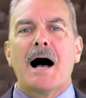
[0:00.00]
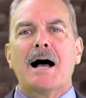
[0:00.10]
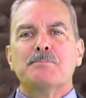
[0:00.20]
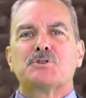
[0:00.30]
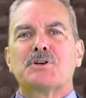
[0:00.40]

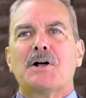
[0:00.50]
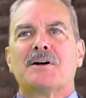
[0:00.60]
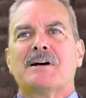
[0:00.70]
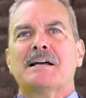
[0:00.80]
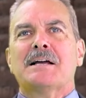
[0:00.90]
I'm
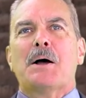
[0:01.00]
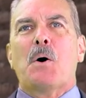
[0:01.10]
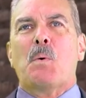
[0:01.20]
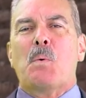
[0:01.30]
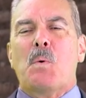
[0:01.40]
sorry.
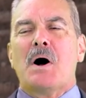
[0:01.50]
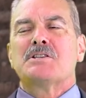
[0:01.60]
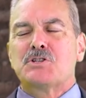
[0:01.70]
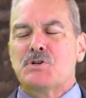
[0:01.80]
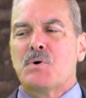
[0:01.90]

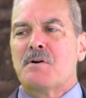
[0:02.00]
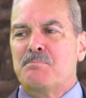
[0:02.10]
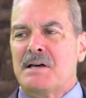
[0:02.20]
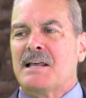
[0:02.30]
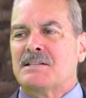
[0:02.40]
Once you have
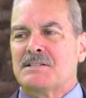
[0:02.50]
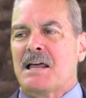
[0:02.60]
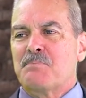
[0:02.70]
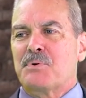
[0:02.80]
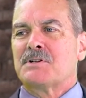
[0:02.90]
been a
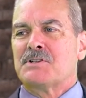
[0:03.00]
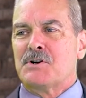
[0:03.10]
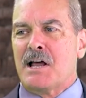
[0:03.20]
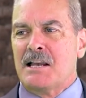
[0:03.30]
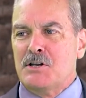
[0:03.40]
state
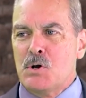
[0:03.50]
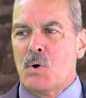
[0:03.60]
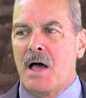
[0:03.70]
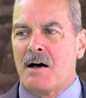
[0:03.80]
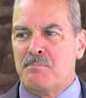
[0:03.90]
prisoner and
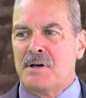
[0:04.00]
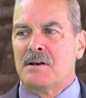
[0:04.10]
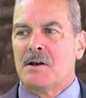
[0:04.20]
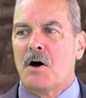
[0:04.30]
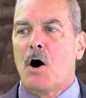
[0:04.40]
you have
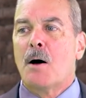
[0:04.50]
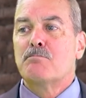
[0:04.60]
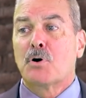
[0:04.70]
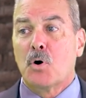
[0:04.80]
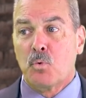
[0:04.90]
been on
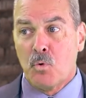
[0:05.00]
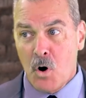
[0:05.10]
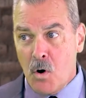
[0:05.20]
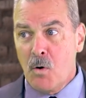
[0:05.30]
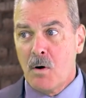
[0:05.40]

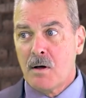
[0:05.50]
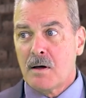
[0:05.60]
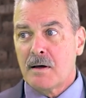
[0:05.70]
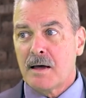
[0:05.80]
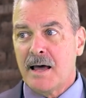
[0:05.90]
parole
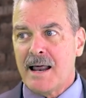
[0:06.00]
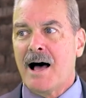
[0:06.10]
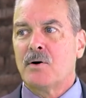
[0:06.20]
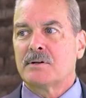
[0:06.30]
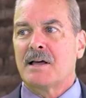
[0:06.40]
and
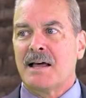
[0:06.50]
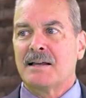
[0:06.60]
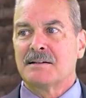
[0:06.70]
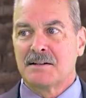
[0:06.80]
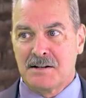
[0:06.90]
out
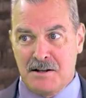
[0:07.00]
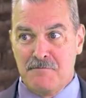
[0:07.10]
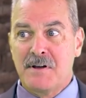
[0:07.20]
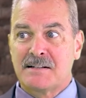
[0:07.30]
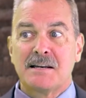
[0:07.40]
and
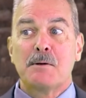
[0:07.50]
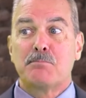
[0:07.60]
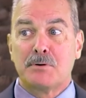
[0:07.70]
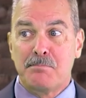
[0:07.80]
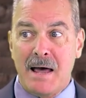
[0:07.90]
convicted
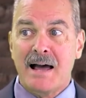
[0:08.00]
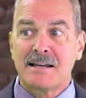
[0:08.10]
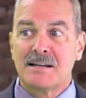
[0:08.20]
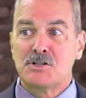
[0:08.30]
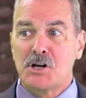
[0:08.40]
and put back
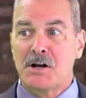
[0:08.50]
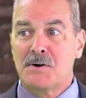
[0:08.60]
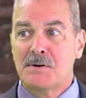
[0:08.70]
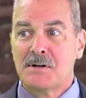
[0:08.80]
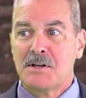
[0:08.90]
into
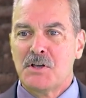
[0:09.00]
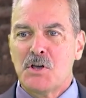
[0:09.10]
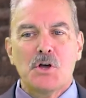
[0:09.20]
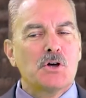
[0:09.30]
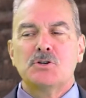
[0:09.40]
jail,
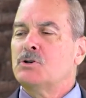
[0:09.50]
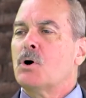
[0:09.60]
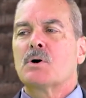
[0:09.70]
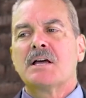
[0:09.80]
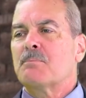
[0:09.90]
you
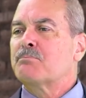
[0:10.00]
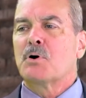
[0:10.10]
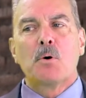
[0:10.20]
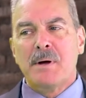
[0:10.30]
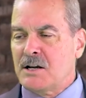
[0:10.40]
don't get
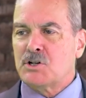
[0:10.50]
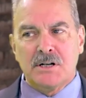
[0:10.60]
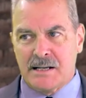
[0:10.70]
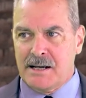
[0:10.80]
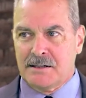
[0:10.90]

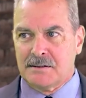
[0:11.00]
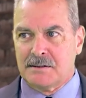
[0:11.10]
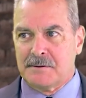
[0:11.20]
probation again.